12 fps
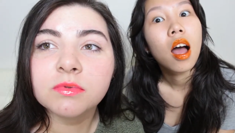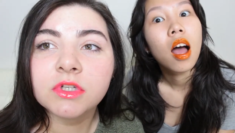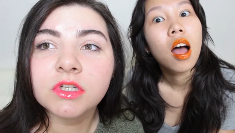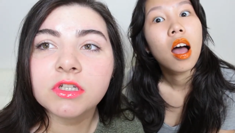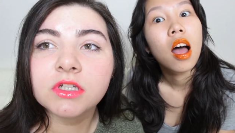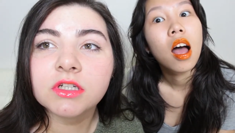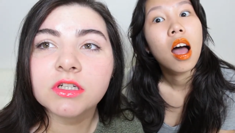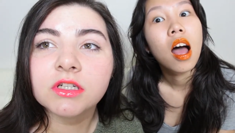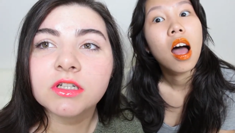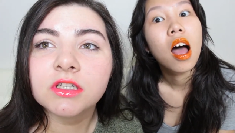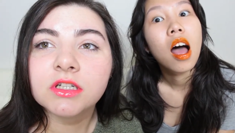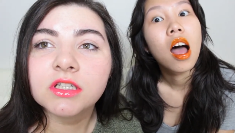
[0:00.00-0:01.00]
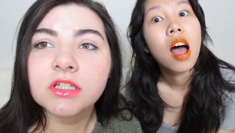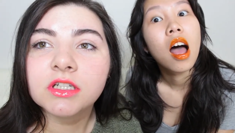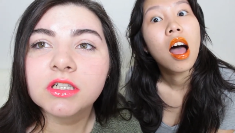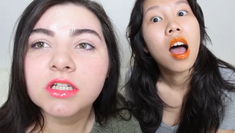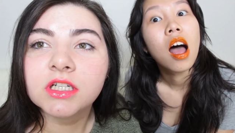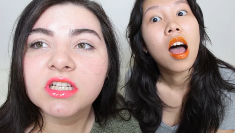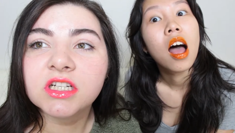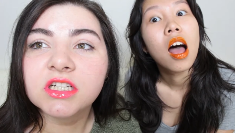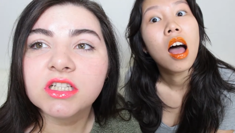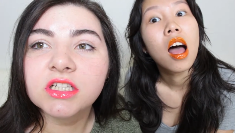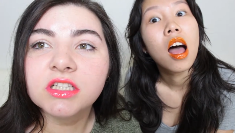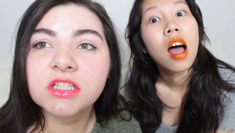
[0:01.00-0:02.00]
Speaker 1: pink.
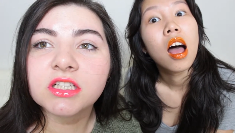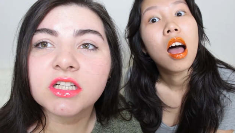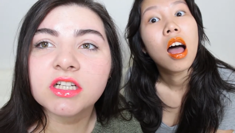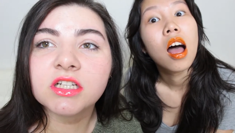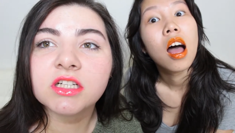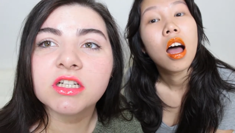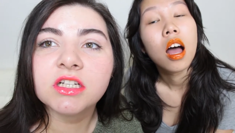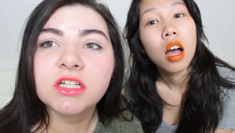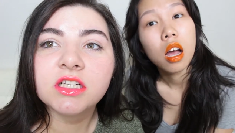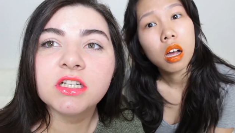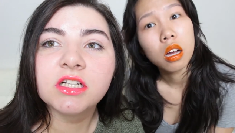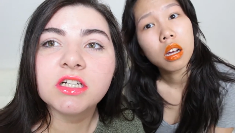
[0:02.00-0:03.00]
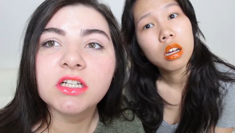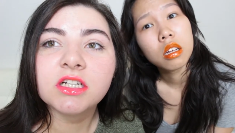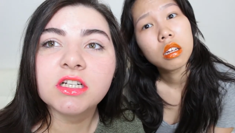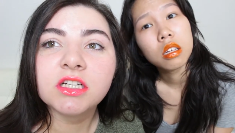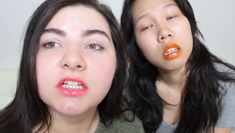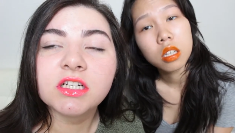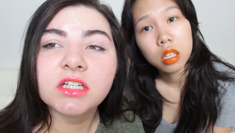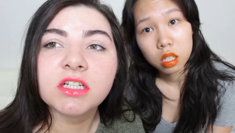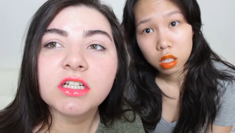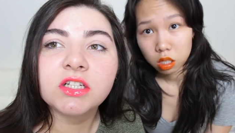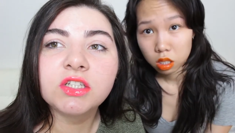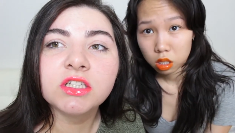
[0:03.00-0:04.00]
And you look like
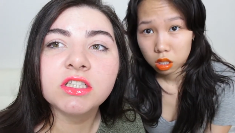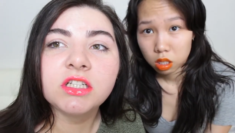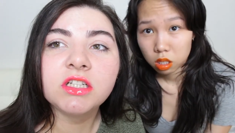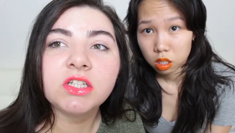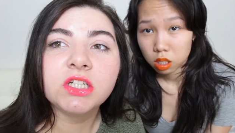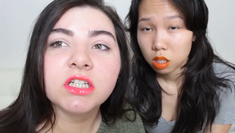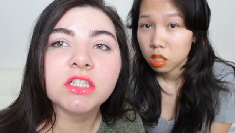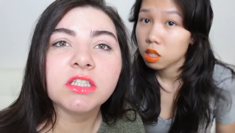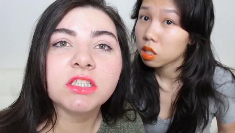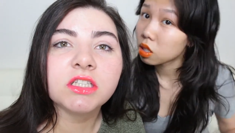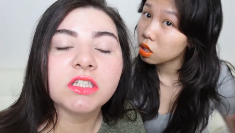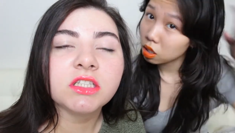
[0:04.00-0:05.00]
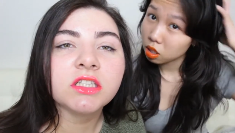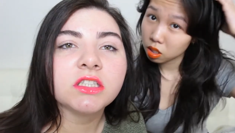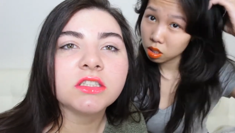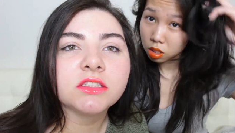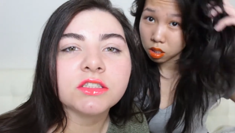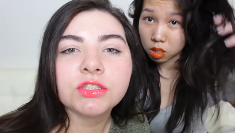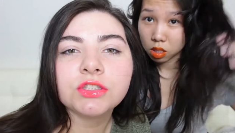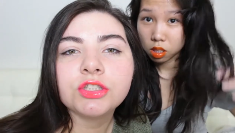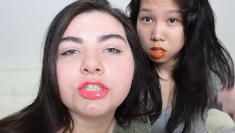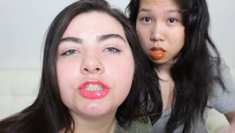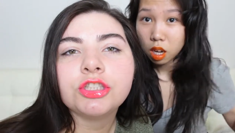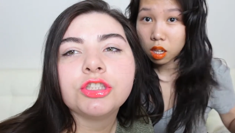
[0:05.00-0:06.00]
orangey orange.
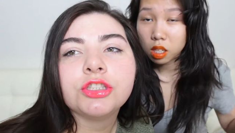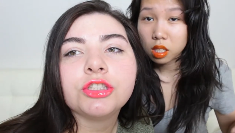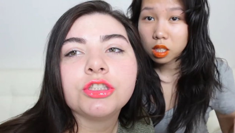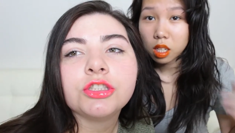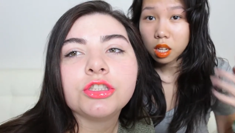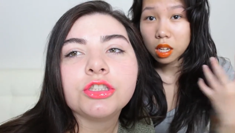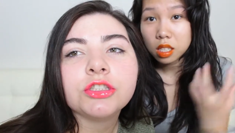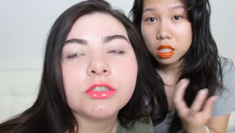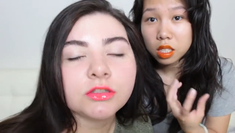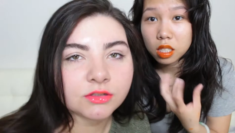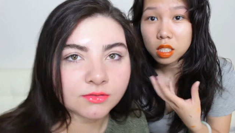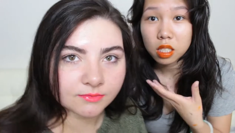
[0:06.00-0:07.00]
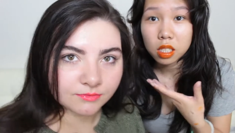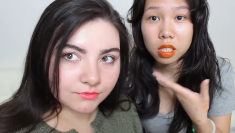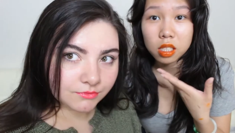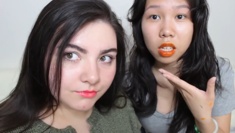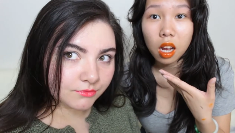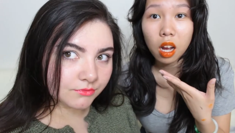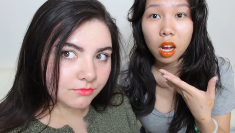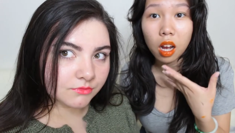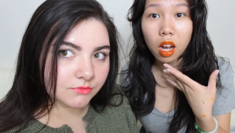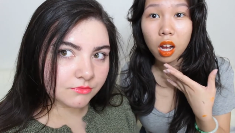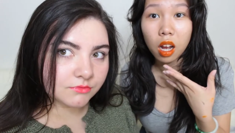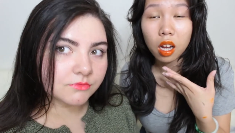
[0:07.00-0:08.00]
Speaker 2: I, I think this is
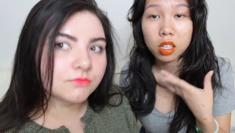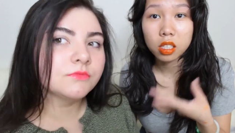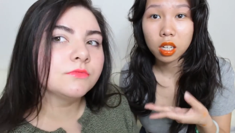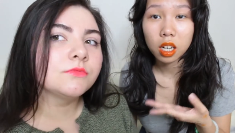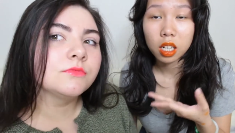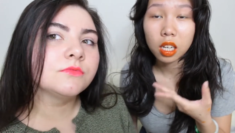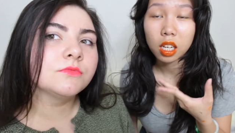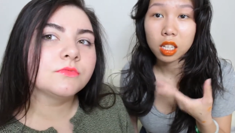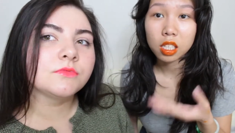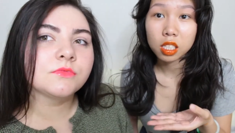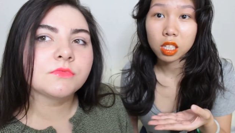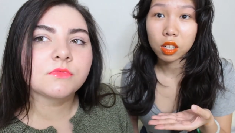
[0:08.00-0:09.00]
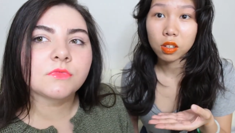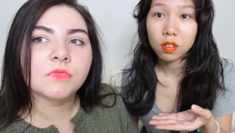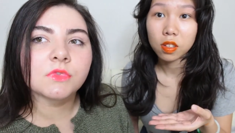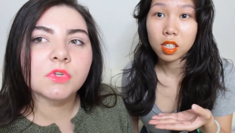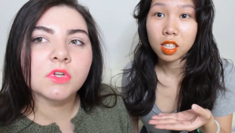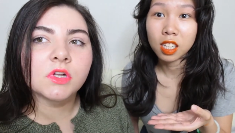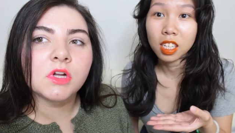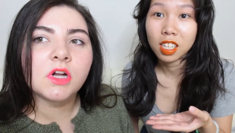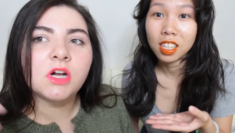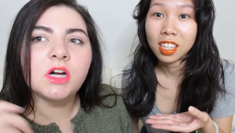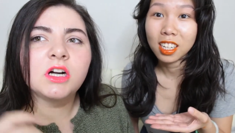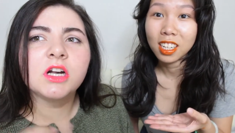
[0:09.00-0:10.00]
a trend in itself.
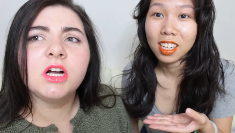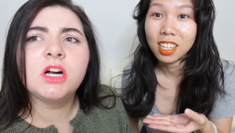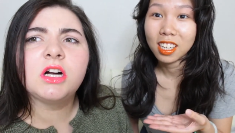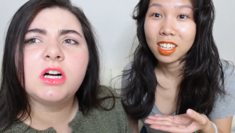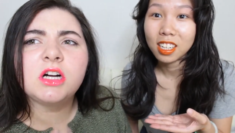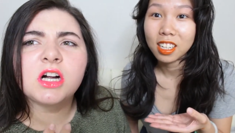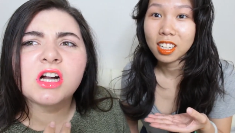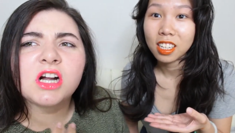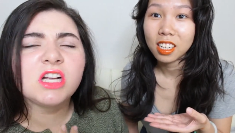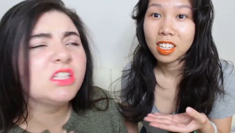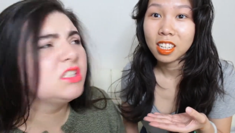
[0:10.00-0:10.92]
Speaker 1: Oh, I